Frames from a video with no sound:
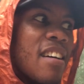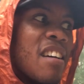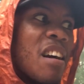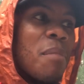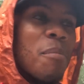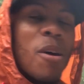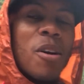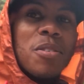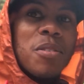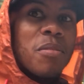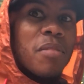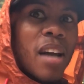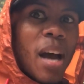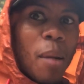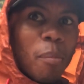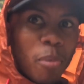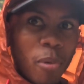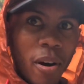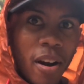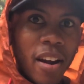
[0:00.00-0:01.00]
I'm also
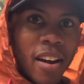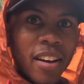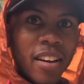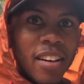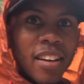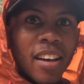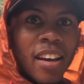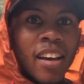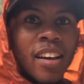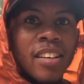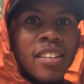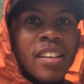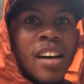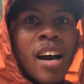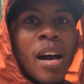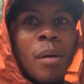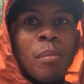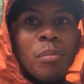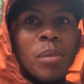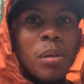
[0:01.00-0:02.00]
not prey, and
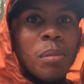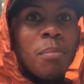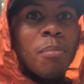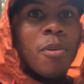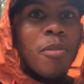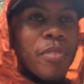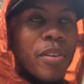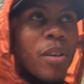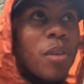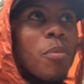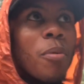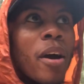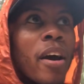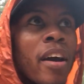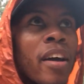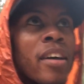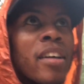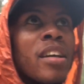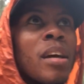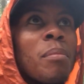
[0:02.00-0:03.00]
I'm moving
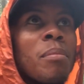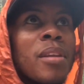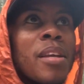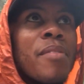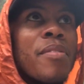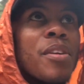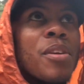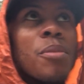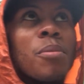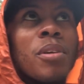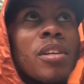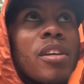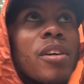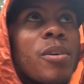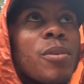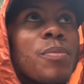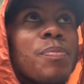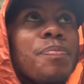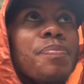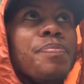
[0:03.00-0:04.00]
away and I'm leaving you
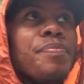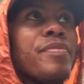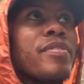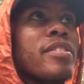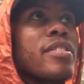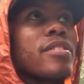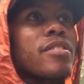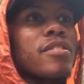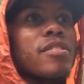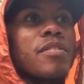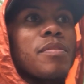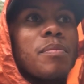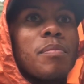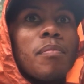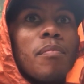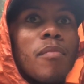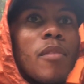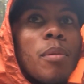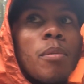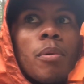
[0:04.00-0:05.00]
alone.
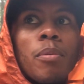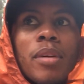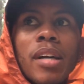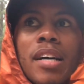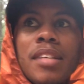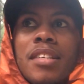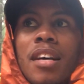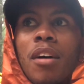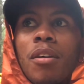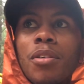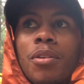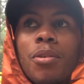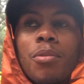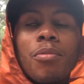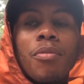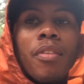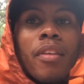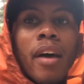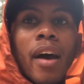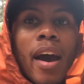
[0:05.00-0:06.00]
But when I tell you
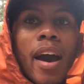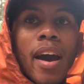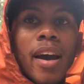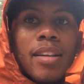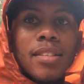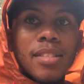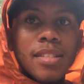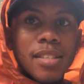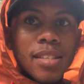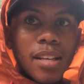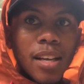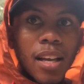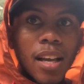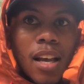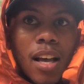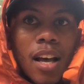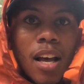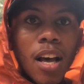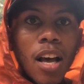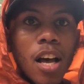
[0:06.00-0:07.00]
that
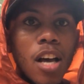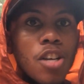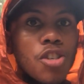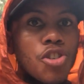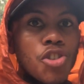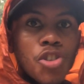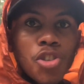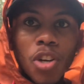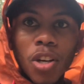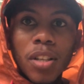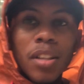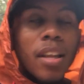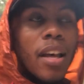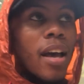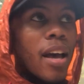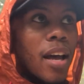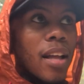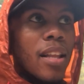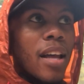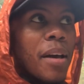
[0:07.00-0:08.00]
shook the
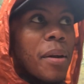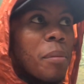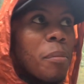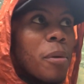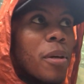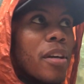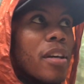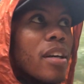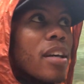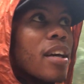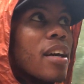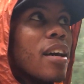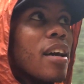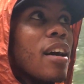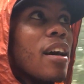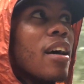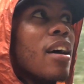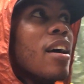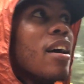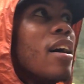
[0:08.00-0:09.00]
hell out of me,
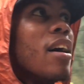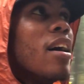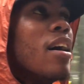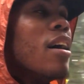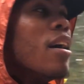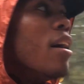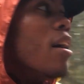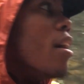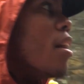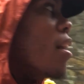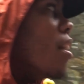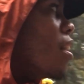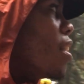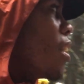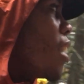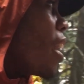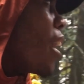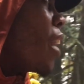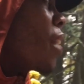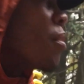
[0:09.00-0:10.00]

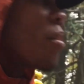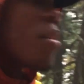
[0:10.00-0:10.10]
I